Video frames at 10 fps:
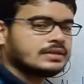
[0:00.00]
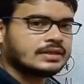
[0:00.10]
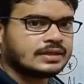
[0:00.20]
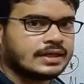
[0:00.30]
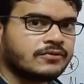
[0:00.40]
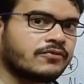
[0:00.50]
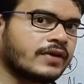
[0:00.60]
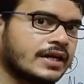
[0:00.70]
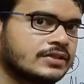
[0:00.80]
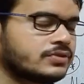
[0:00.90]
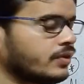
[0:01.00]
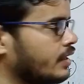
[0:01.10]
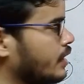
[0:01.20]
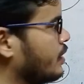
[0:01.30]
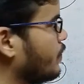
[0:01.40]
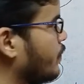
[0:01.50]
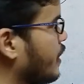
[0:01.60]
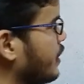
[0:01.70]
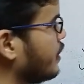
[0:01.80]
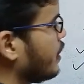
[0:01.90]
in fine soil,
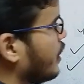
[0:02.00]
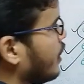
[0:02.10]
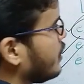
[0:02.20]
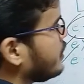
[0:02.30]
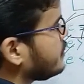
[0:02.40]
but